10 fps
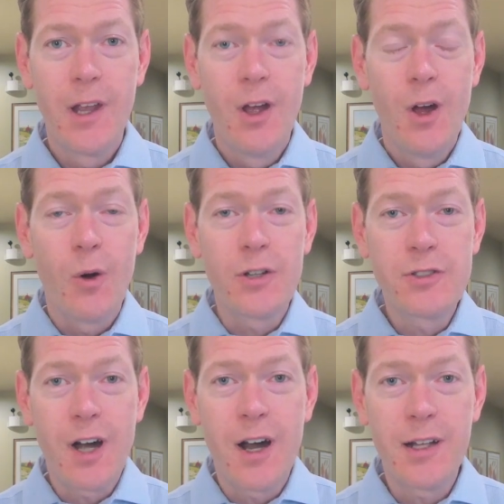Or
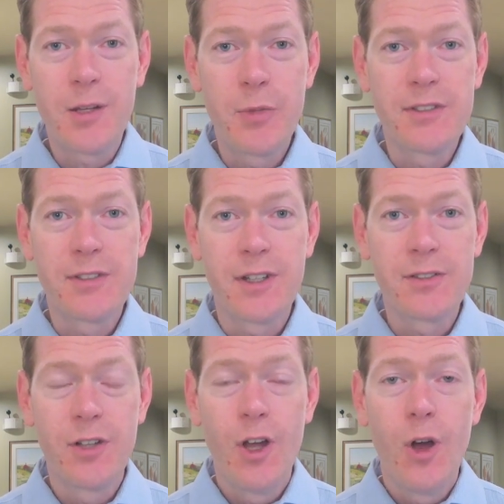starting a
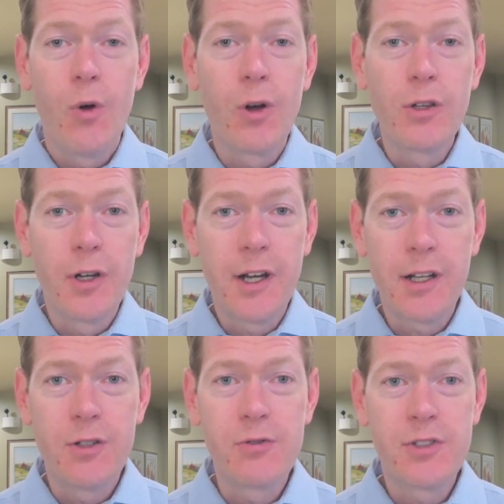business, or learning a
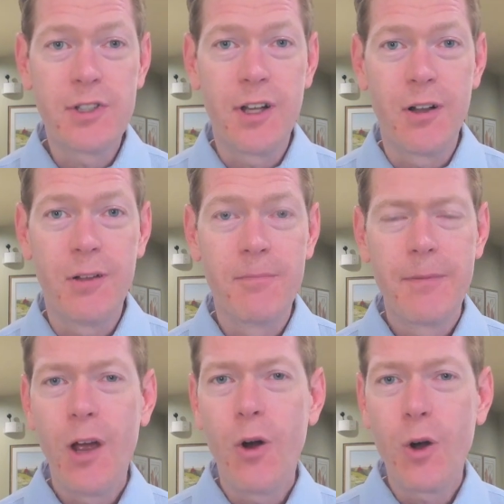new skill,
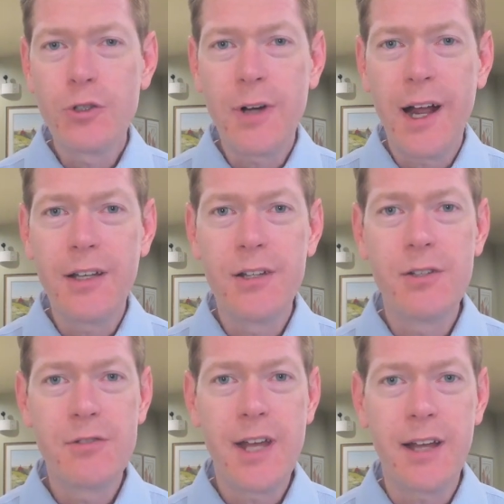or trying a new
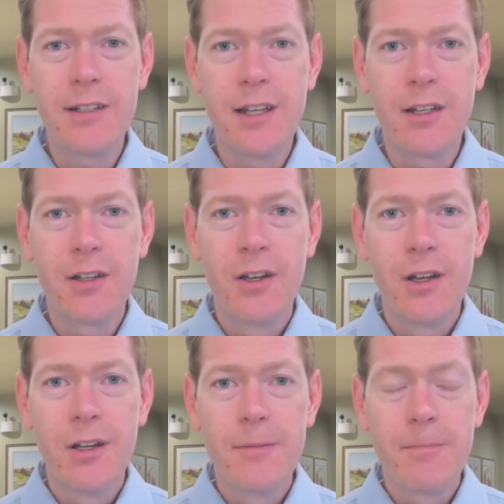technique,
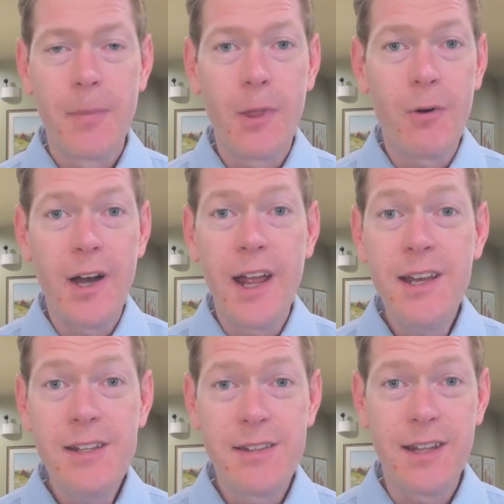or
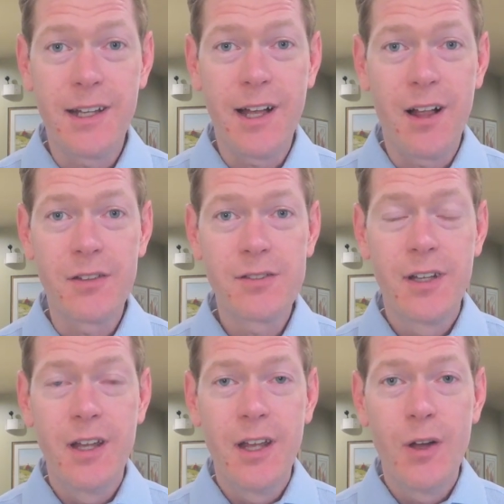anything else.
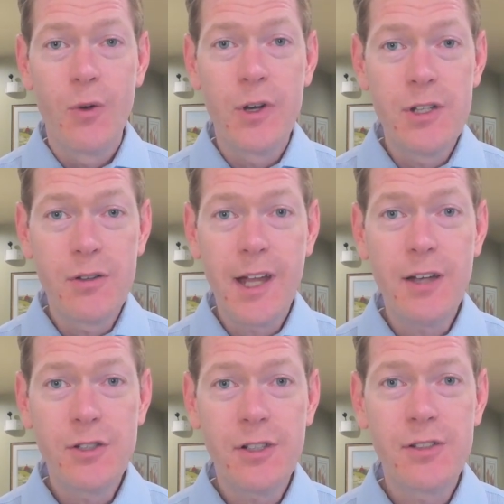When you
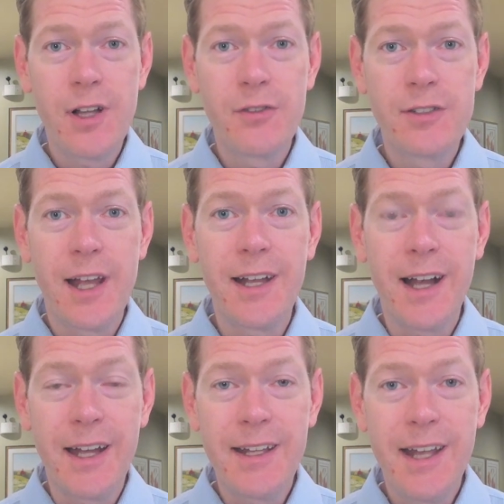catch yourself saying,
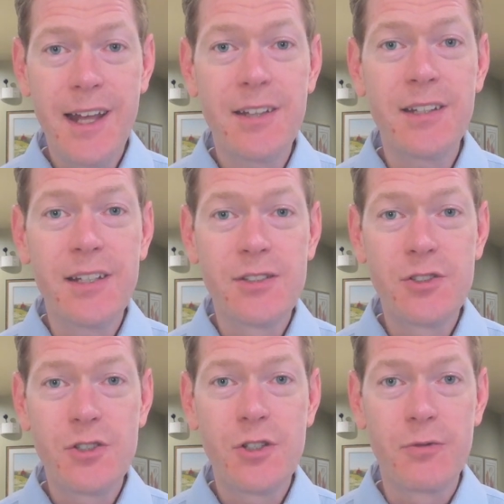I can't, it's
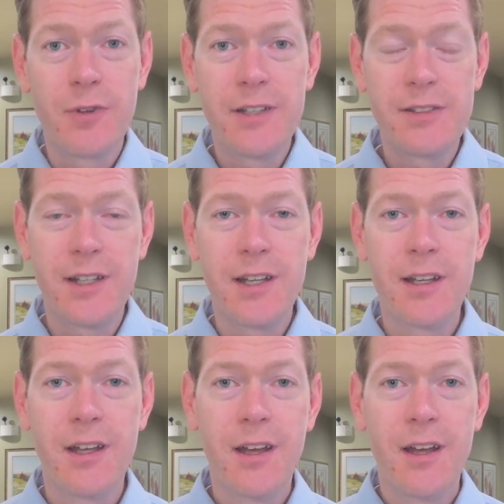too risky,
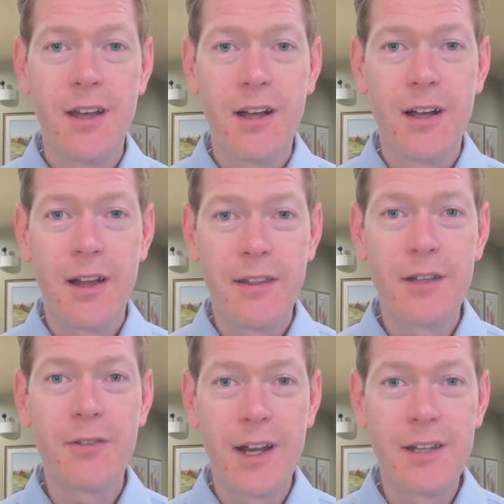I
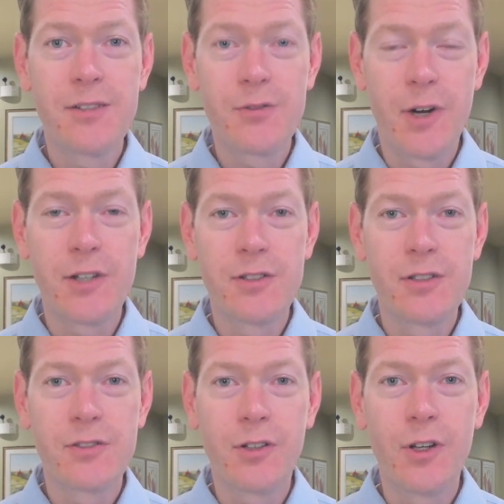think Randy's question
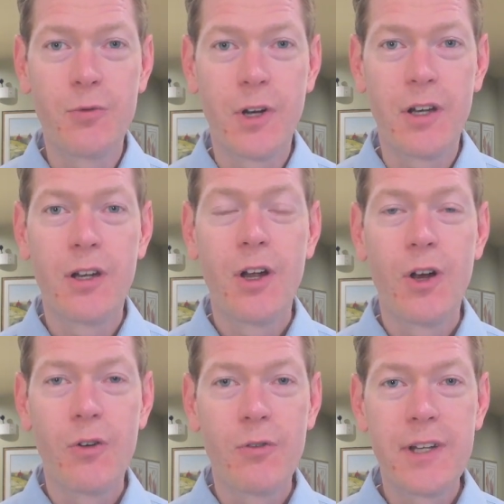is a good one.
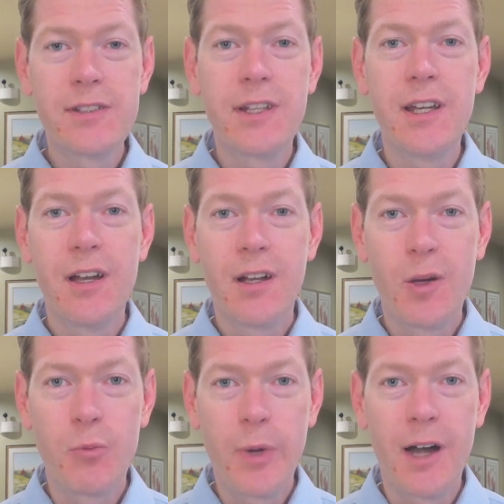Risky
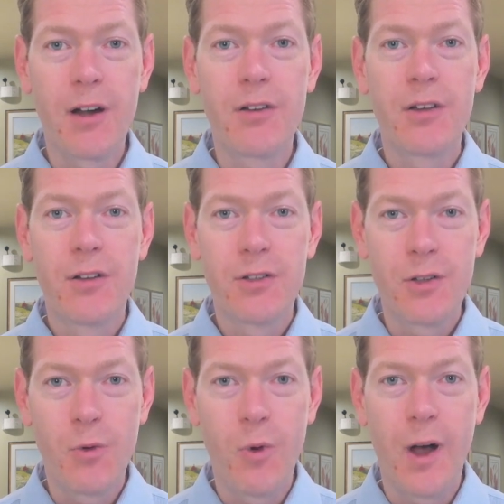compared to
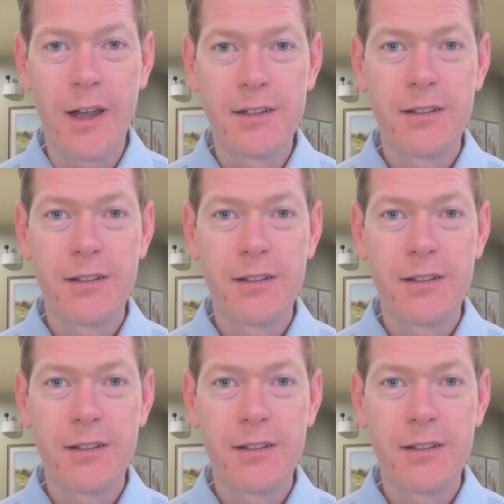what?